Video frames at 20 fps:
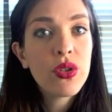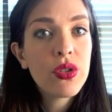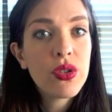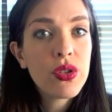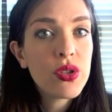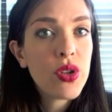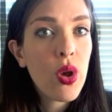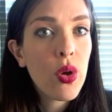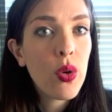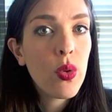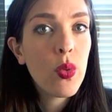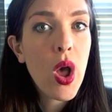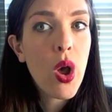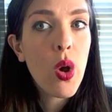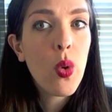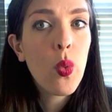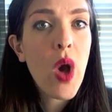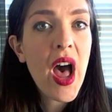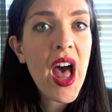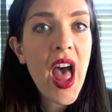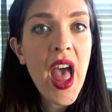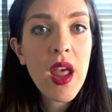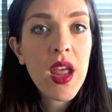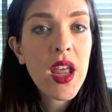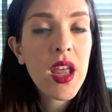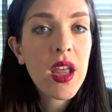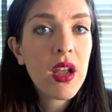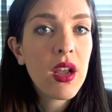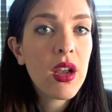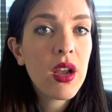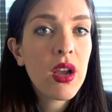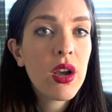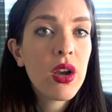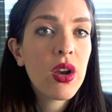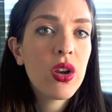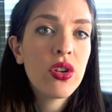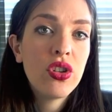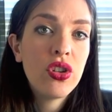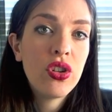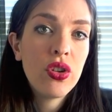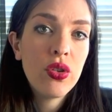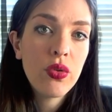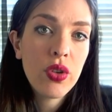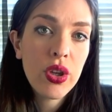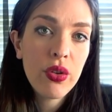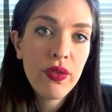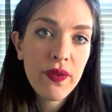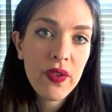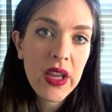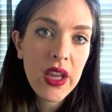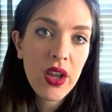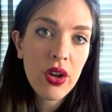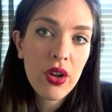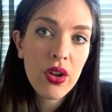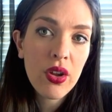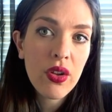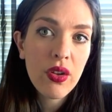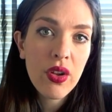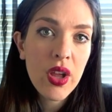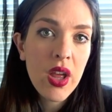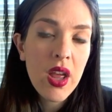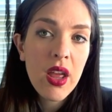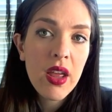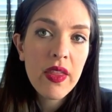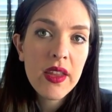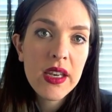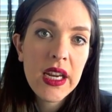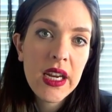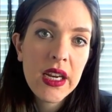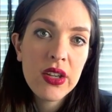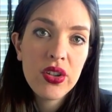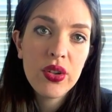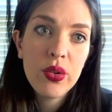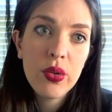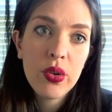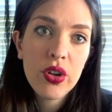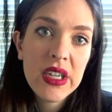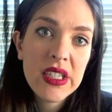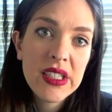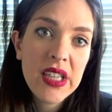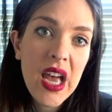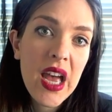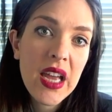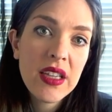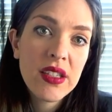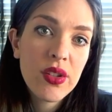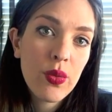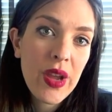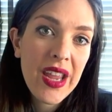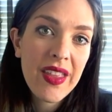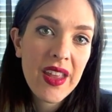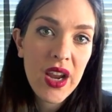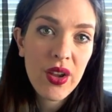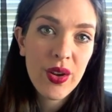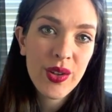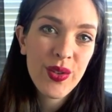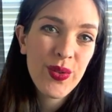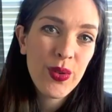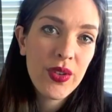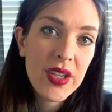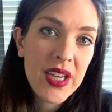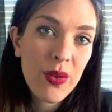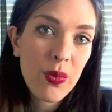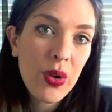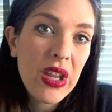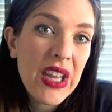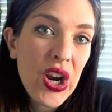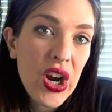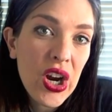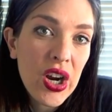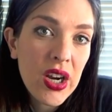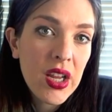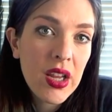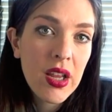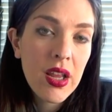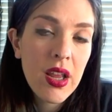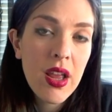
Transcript: so why do you feel the need to criticize the way that I cooked food today? It really hurt.